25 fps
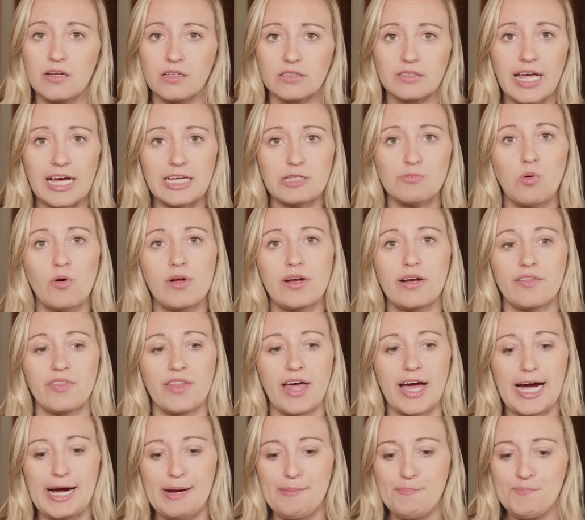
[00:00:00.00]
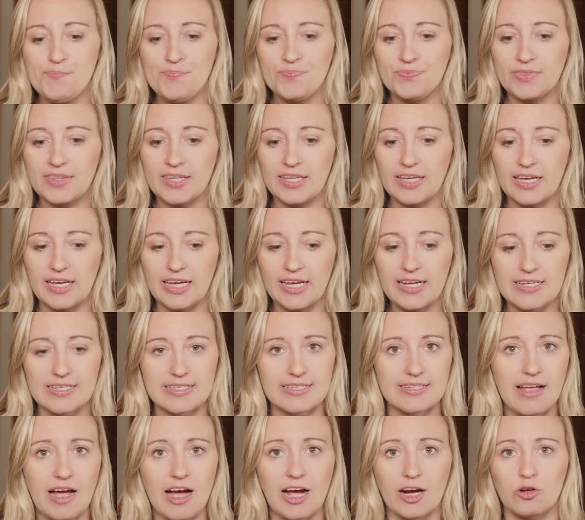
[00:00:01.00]
Last point on that, it
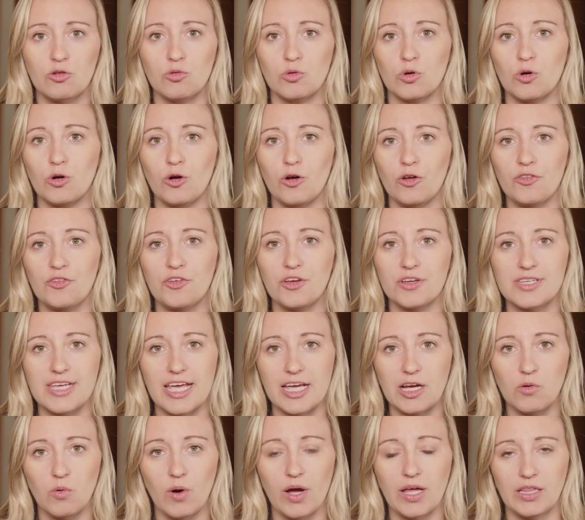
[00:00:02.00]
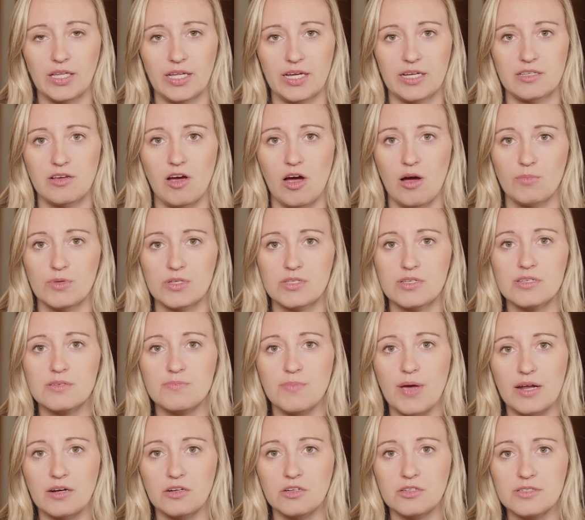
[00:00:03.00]
is not cruel to take away Lia Thomas's
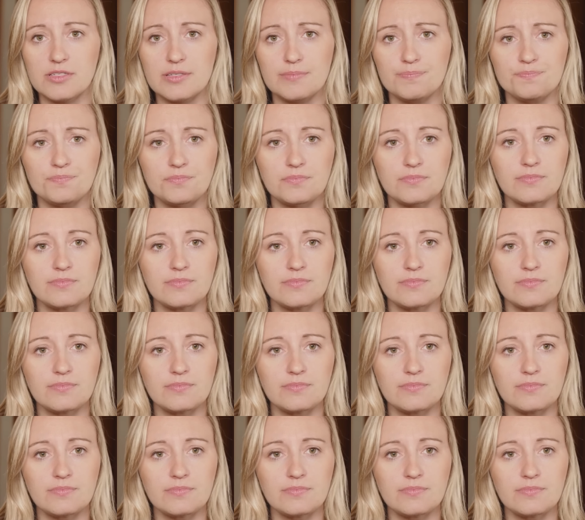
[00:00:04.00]
medals.